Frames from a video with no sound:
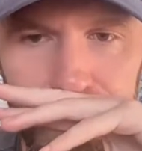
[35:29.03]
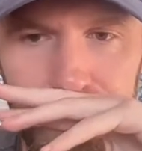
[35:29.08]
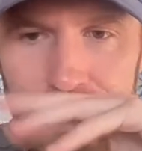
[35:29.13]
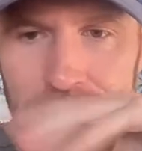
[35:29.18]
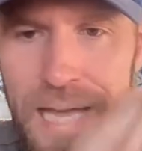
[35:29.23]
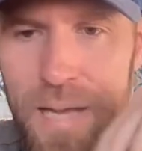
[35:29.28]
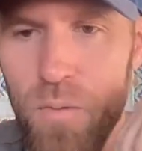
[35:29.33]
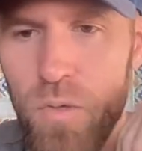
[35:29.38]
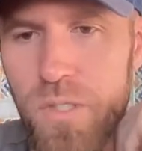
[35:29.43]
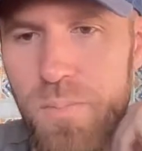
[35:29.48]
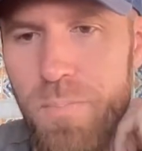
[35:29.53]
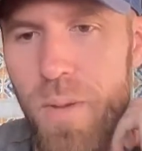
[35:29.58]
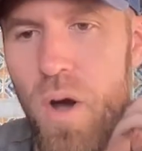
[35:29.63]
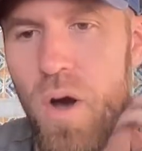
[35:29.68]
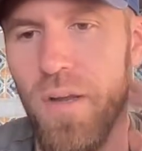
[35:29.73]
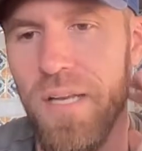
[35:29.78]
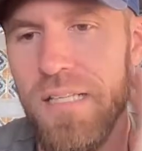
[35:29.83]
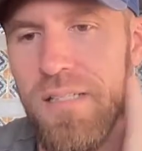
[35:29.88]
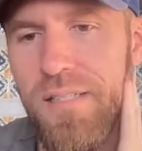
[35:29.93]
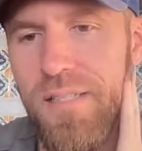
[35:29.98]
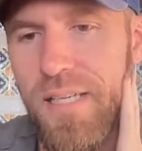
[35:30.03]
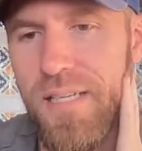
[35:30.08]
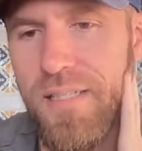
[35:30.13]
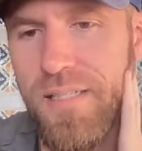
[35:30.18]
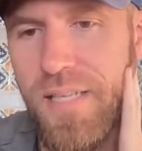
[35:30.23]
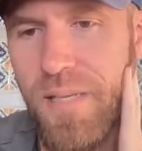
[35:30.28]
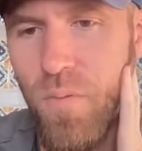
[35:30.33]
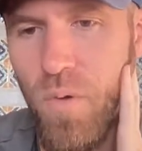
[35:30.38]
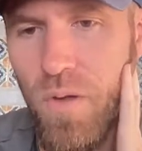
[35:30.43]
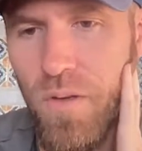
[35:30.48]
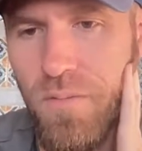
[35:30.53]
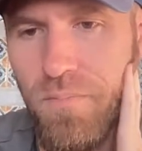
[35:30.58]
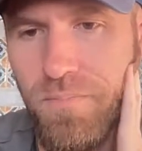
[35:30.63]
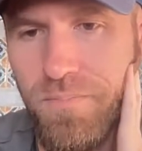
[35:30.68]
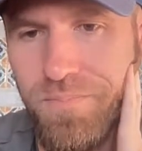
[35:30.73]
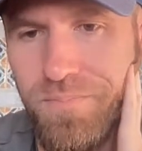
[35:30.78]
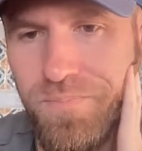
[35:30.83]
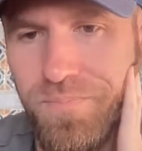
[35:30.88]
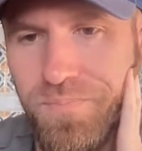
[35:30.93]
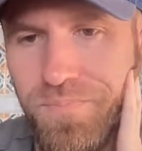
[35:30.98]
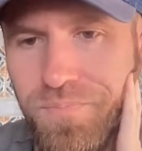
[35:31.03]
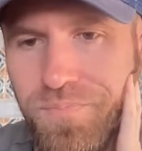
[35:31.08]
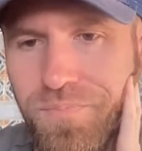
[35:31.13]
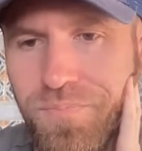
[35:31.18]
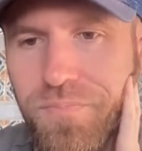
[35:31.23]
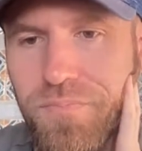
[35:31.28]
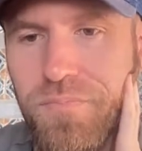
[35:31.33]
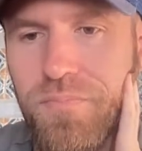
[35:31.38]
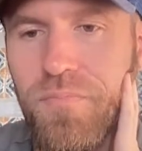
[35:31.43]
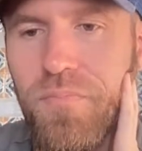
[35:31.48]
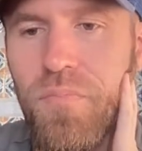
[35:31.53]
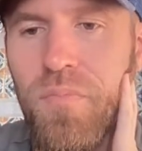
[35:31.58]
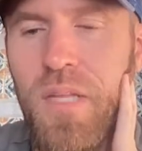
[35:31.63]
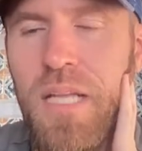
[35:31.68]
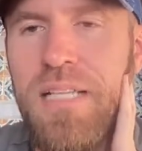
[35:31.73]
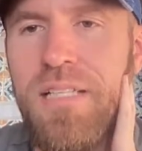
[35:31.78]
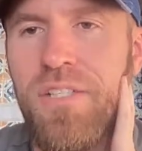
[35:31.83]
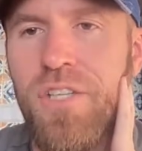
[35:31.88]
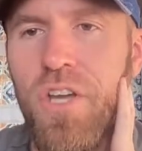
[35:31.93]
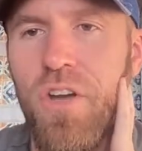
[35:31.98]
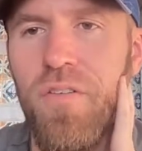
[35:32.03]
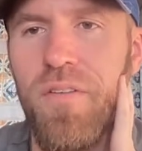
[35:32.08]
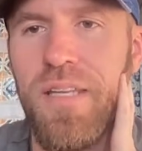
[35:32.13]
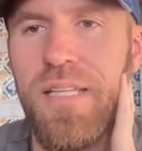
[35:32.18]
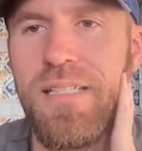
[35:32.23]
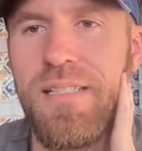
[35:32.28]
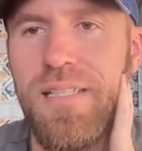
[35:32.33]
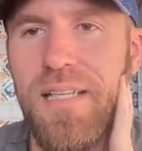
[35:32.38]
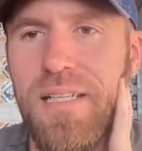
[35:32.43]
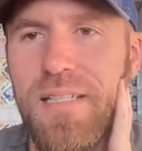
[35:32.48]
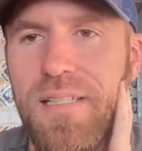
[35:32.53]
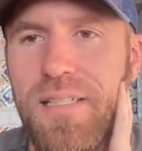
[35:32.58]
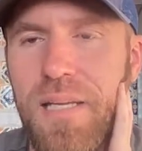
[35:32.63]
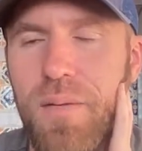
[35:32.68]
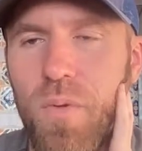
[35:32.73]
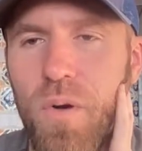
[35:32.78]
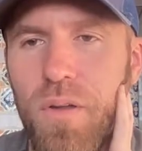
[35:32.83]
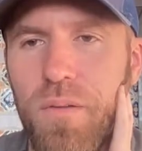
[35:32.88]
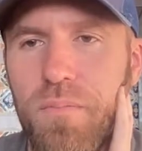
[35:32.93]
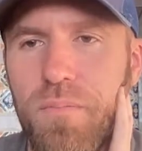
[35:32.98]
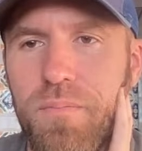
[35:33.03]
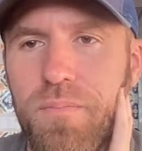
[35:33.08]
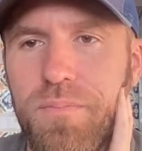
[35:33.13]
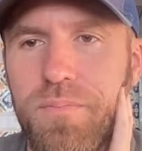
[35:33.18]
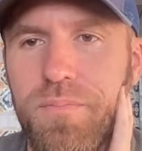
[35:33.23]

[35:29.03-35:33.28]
He was born in 61. He's currently 61.